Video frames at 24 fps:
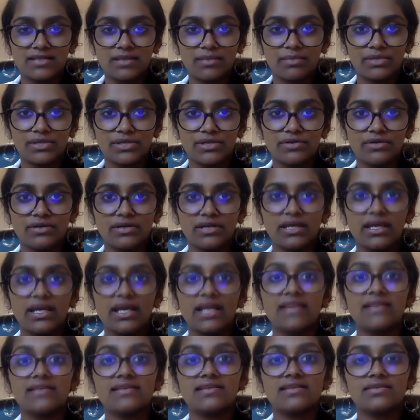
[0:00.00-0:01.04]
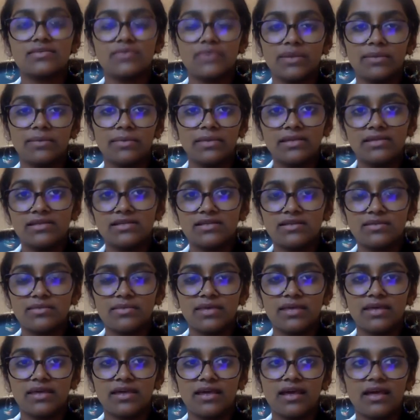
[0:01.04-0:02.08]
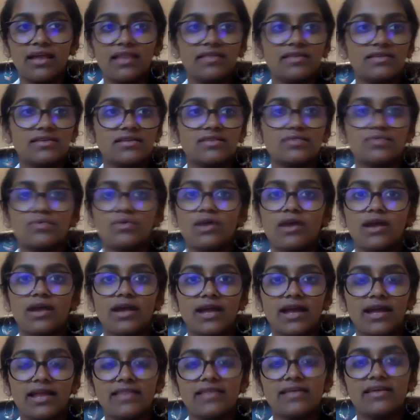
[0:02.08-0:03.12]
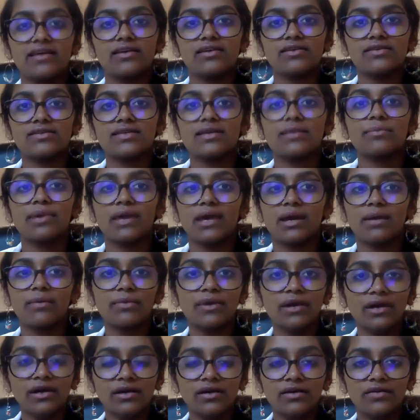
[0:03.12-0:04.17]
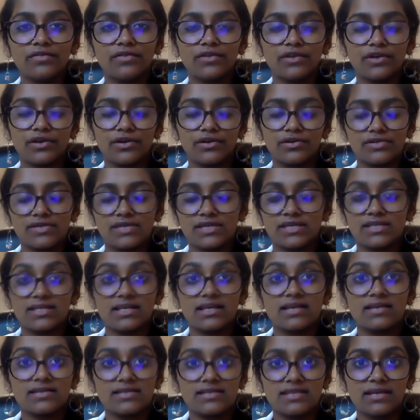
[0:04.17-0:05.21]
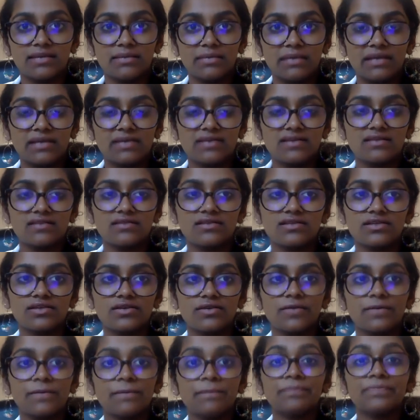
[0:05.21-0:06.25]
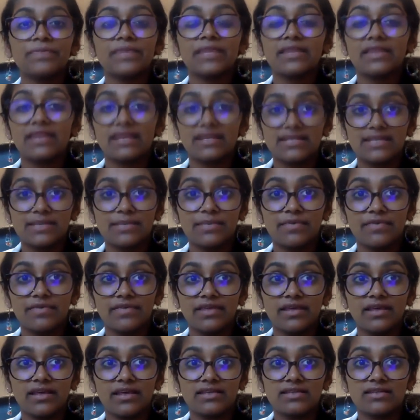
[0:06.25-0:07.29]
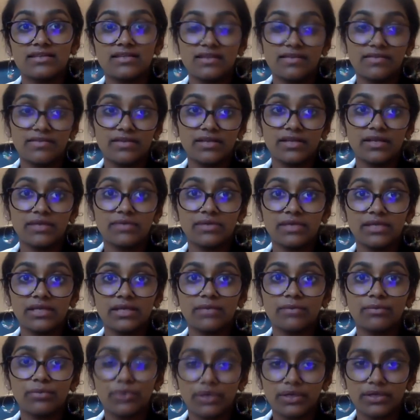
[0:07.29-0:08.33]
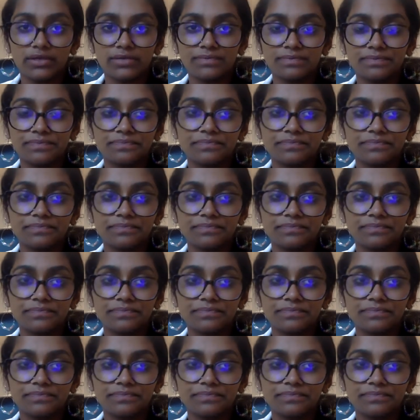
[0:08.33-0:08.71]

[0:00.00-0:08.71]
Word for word: opportunity and this is what it means to me. And this is why I think it'll set me up for success in medicine. So that type of thing is definitely really important.